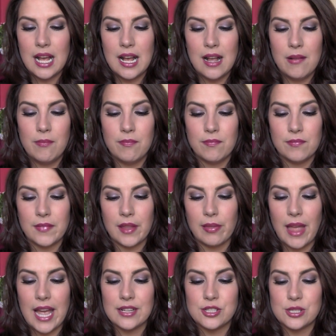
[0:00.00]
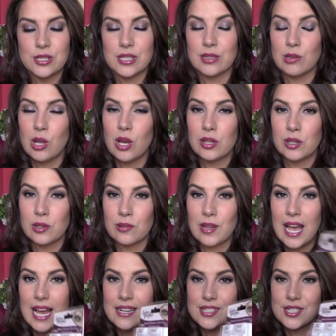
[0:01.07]
um, lashes and longer
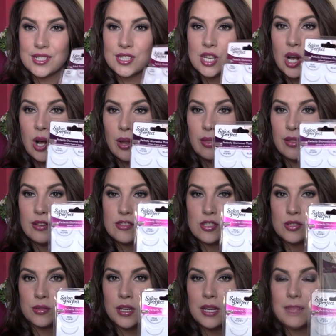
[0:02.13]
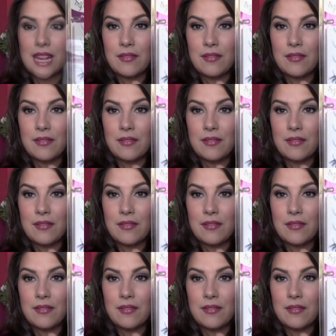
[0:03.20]
lashes on the strip.